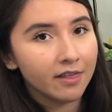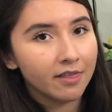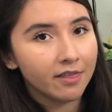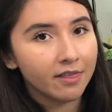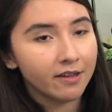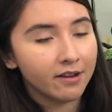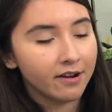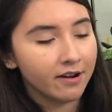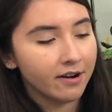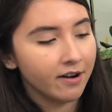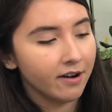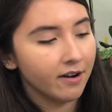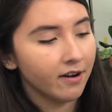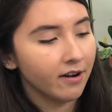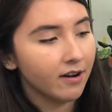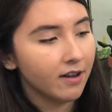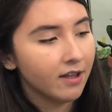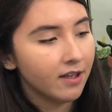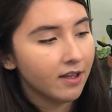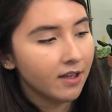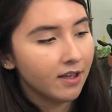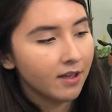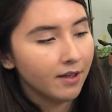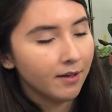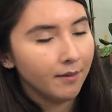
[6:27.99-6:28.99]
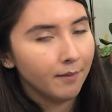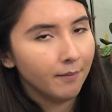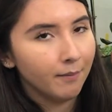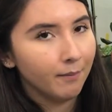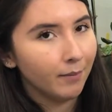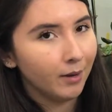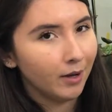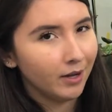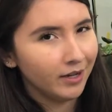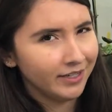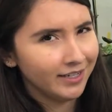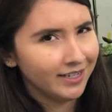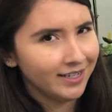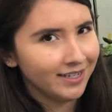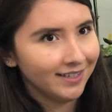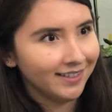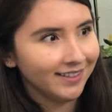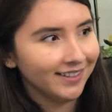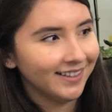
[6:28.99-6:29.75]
their body